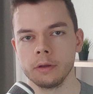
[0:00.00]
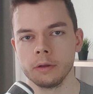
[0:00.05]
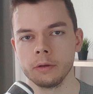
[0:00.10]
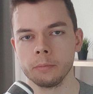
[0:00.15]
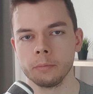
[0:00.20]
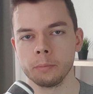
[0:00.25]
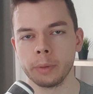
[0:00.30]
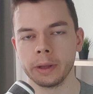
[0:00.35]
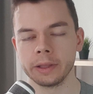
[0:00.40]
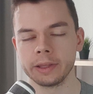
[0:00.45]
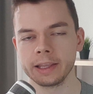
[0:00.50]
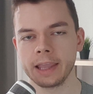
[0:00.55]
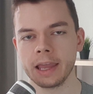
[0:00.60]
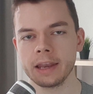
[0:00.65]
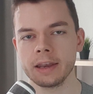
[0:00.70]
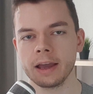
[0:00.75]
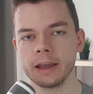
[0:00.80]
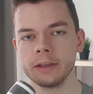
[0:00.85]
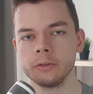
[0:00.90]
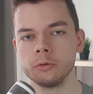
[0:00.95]
But
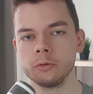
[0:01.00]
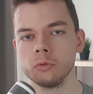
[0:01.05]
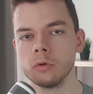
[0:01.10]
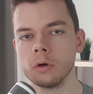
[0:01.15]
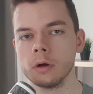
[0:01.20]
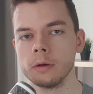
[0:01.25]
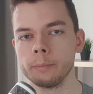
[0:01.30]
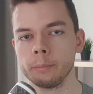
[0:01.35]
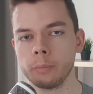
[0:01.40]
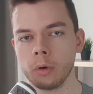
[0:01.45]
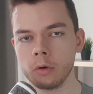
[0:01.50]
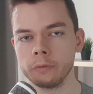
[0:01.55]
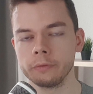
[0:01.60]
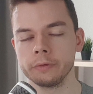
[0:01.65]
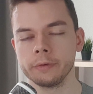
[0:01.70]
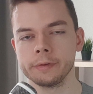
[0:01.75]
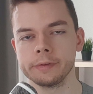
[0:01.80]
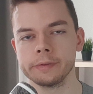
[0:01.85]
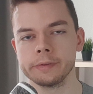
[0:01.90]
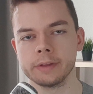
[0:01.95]
again, I do
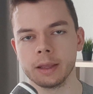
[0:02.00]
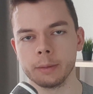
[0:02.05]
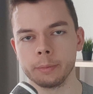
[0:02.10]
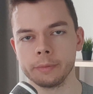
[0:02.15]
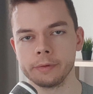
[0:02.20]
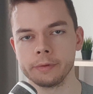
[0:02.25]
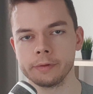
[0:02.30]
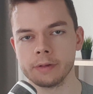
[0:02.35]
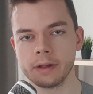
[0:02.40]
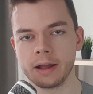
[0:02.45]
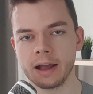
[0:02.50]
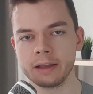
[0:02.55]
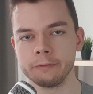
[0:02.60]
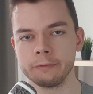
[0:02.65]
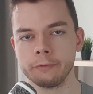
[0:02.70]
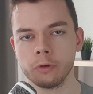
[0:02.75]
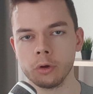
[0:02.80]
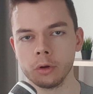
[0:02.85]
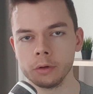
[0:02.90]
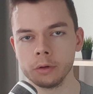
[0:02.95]
both steps. I
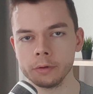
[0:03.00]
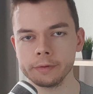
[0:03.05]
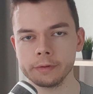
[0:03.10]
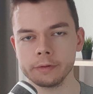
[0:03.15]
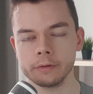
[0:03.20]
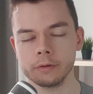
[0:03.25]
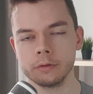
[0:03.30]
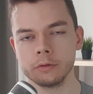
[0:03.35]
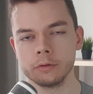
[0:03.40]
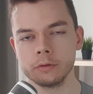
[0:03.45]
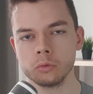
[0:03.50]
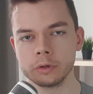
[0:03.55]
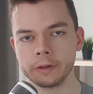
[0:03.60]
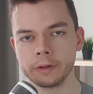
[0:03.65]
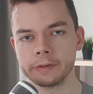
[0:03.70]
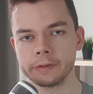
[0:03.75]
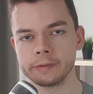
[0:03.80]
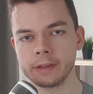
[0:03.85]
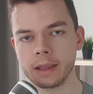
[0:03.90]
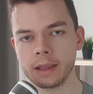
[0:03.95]
first do the
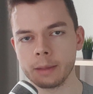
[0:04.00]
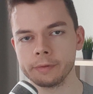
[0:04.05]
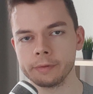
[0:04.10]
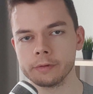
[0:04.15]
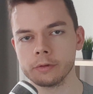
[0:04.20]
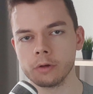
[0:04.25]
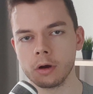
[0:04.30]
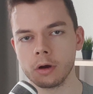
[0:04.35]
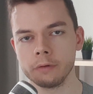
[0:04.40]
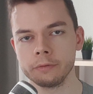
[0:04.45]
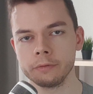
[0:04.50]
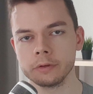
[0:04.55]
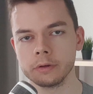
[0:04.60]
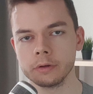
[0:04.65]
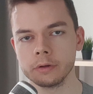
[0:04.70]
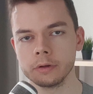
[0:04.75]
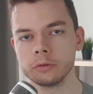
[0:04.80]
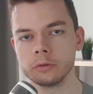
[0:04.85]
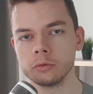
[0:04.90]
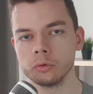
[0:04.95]
steps of
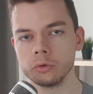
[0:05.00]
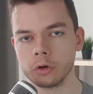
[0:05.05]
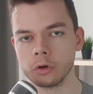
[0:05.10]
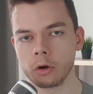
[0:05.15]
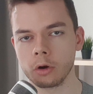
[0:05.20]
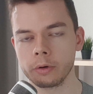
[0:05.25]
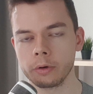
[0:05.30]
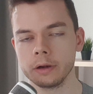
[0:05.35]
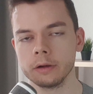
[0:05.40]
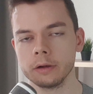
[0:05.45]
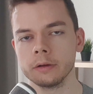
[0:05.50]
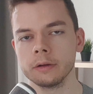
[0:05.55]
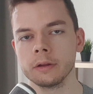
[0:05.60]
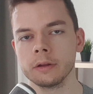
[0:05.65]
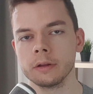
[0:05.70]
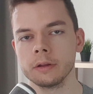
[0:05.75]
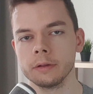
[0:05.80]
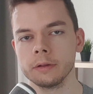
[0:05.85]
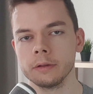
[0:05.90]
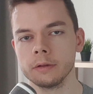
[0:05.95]
the tutorial
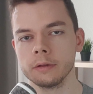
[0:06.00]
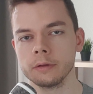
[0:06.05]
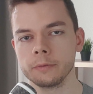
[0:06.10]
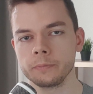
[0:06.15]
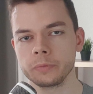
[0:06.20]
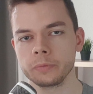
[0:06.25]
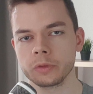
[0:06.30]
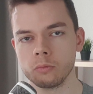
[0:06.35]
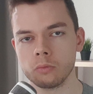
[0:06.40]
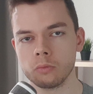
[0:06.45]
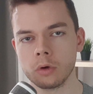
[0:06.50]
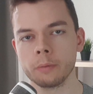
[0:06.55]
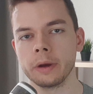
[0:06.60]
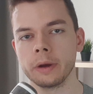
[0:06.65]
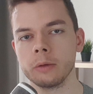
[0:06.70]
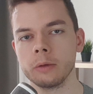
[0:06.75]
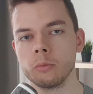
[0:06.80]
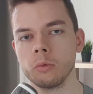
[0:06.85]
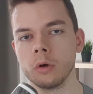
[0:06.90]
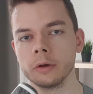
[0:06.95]
one by
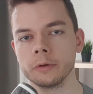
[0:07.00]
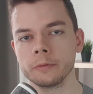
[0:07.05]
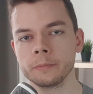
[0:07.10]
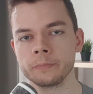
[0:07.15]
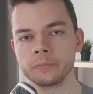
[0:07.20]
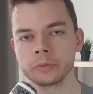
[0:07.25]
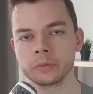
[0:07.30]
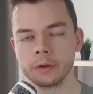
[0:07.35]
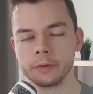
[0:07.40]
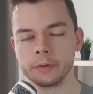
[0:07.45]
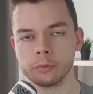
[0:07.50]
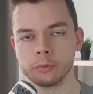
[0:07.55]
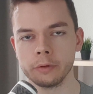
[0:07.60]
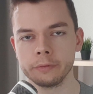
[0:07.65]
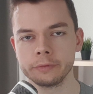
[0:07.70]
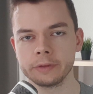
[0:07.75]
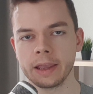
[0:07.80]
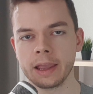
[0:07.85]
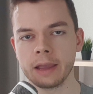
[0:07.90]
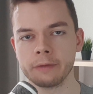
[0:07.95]
one. So if
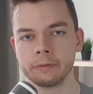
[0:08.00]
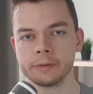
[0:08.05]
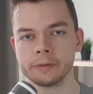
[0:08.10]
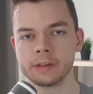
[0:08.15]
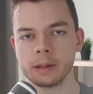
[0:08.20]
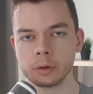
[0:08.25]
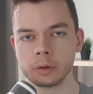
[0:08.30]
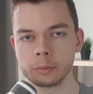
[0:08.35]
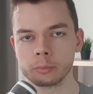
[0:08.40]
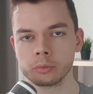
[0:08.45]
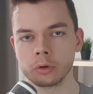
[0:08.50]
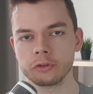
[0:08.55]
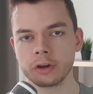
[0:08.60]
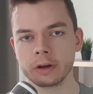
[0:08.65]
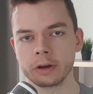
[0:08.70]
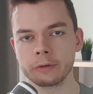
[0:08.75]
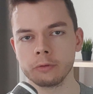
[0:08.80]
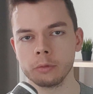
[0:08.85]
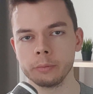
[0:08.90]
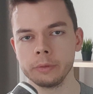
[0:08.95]
they have a sample
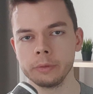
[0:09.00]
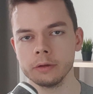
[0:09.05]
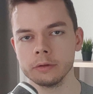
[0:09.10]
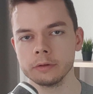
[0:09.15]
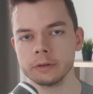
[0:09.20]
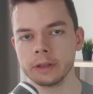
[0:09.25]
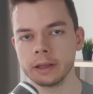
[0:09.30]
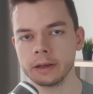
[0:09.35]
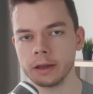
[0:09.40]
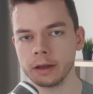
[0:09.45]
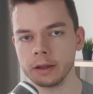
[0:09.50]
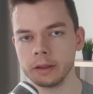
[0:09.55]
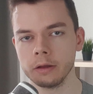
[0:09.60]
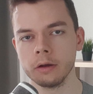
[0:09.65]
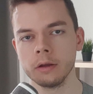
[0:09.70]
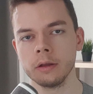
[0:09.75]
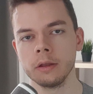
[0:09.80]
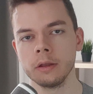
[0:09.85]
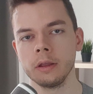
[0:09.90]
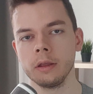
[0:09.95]
project for me, then I uh,
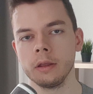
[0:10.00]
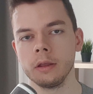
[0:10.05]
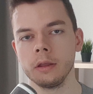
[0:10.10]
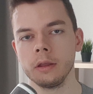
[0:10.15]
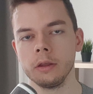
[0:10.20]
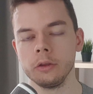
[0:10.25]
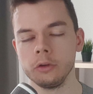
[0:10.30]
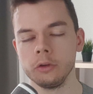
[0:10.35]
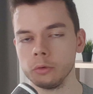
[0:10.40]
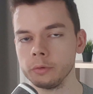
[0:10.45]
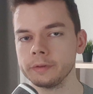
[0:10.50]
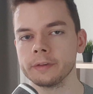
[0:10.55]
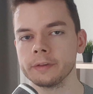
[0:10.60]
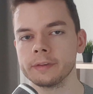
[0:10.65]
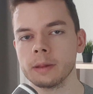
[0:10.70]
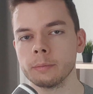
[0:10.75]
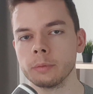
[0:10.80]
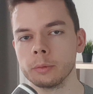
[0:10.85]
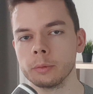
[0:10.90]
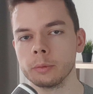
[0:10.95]
use the
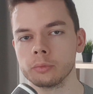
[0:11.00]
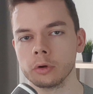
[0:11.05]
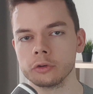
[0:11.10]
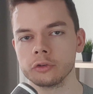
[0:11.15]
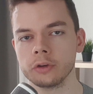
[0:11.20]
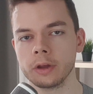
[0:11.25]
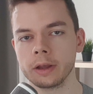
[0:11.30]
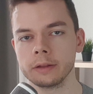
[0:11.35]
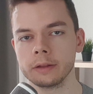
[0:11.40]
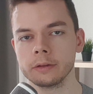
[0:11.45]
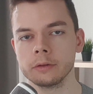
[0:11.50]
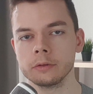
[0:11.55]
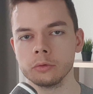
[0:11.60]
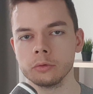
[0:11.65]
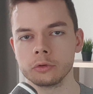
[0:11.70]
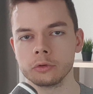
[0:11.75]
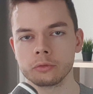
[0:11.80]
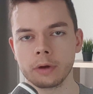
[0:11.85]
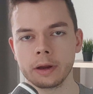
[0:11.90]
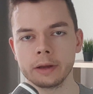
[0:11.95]
sample project to
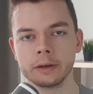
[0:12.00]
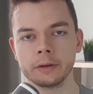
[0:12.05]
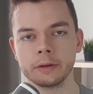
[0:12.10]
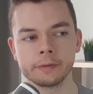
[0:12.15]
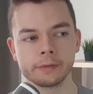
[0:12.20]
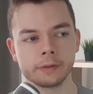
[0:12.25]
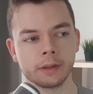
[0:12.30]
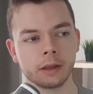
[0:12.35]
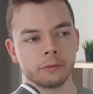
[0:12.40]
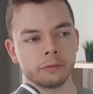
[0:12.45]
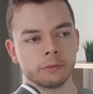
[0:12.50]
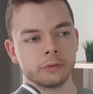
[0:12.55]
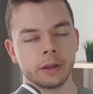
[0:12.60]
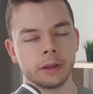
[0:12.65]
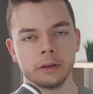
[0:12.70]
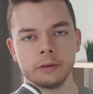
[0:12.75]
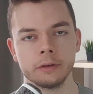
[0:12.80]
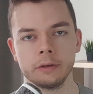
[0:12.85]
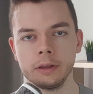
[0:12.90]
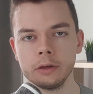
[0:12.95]
try the stuff they
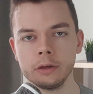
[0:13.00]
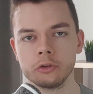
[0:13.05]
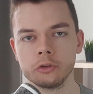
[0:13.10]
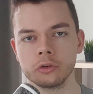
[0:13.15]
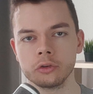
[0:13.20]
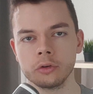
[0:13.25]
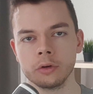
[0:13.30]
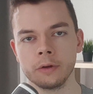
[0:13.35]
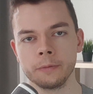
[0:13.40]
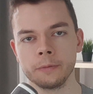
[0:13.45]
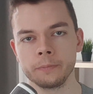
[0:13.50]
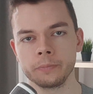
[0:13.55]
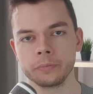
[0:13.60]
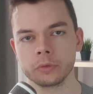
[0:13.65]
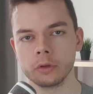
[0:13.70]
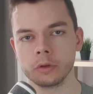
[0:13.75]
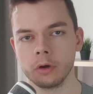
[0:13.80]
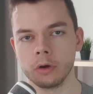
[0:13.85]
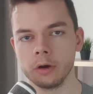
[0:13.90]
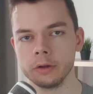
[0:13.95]
teach
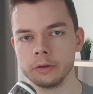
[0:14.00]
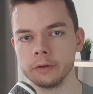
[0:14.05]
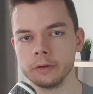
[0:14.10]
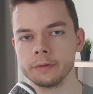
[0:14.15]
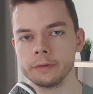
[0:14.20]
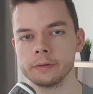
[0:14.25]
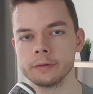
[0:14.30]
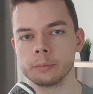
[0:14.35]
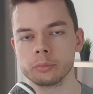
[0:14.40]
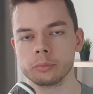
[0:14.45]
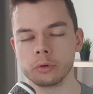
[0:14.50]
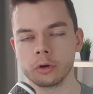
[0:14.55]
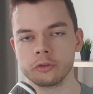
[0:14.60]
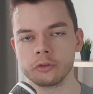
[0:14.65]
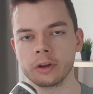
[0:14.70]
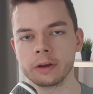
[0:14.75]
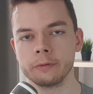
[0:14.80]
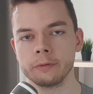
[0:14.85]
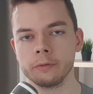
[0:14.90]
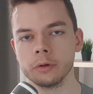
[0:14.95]
on this
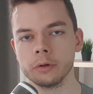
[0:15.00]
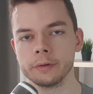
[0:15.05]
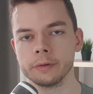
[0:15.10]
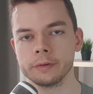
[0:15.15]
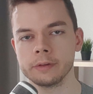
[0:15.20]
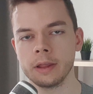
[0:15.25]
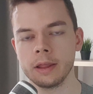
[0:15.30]
project first.